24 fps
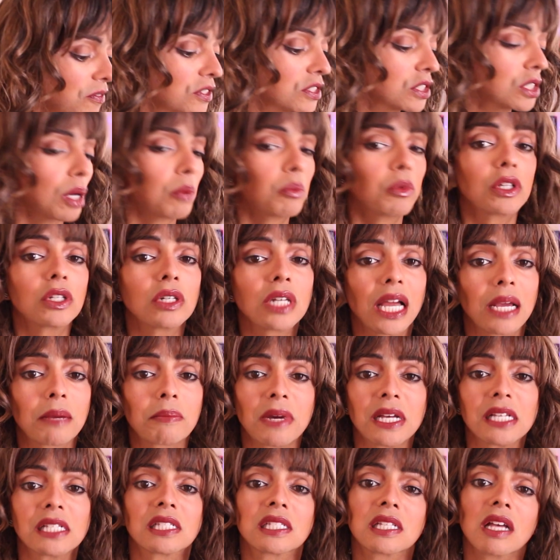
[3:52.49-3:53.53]
For someone like
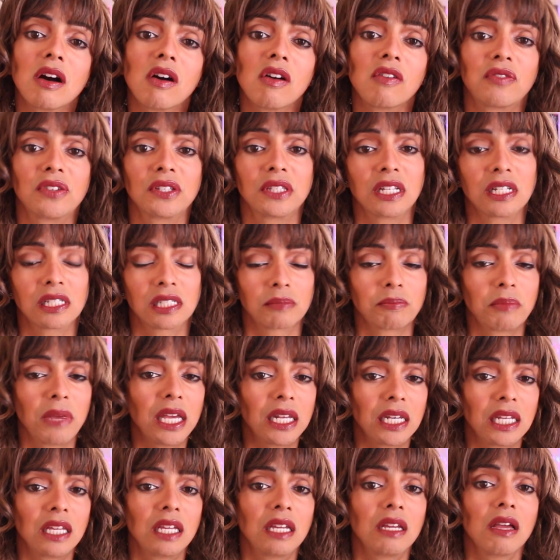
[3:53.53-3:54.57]
myself, and there's
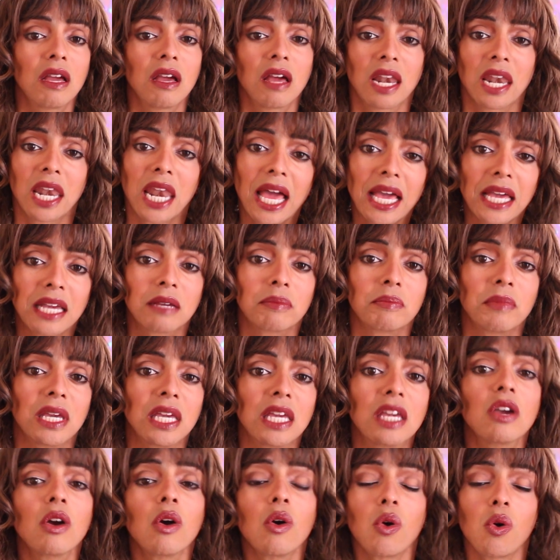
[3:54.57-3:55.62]
many like
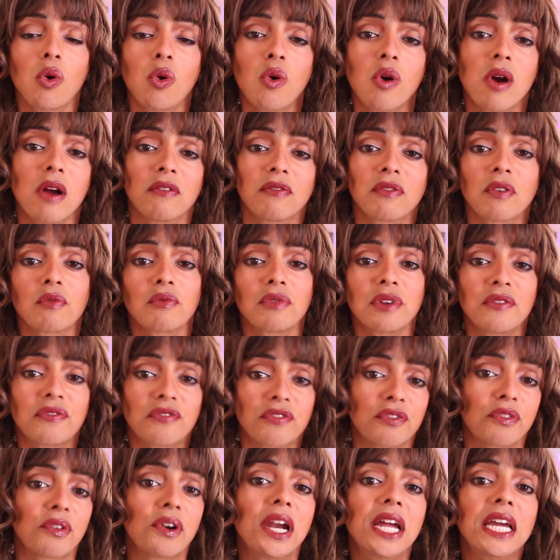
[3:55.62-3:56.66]
me who have
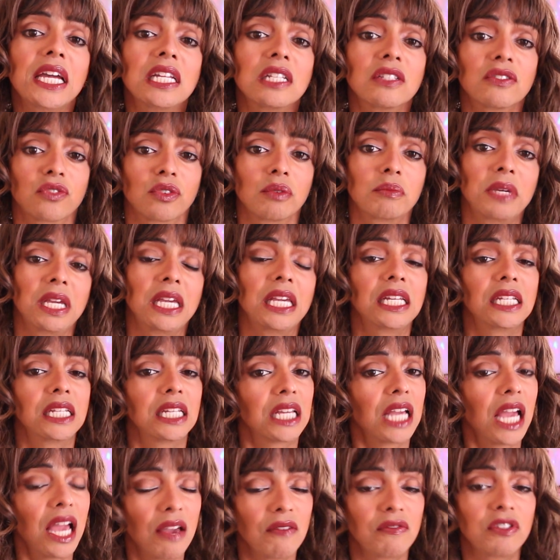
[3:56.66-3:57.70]
refrained from
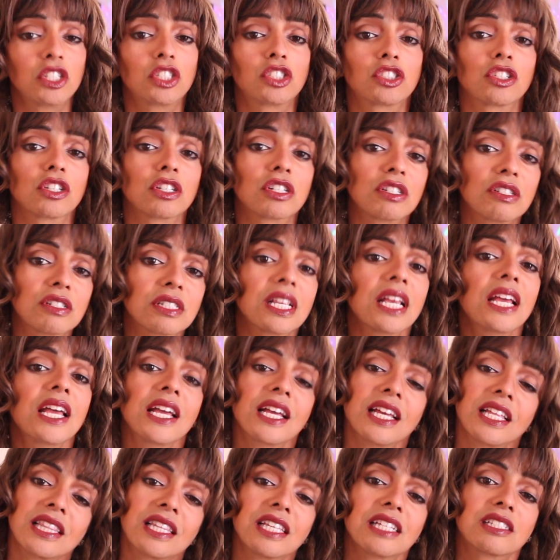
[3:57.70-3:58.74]
eating heavy sugars,
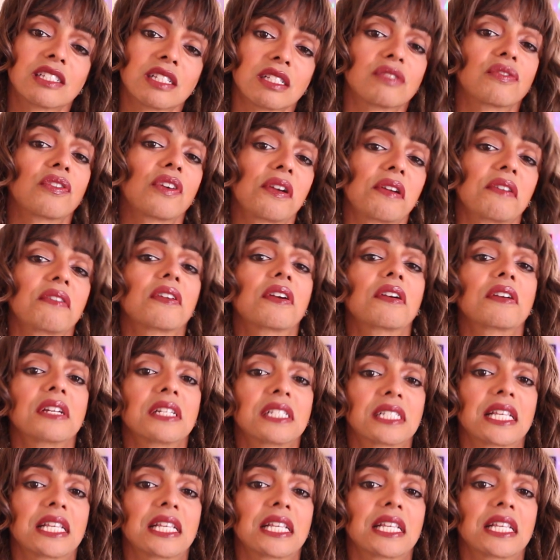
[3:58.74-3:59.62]
and this is very, very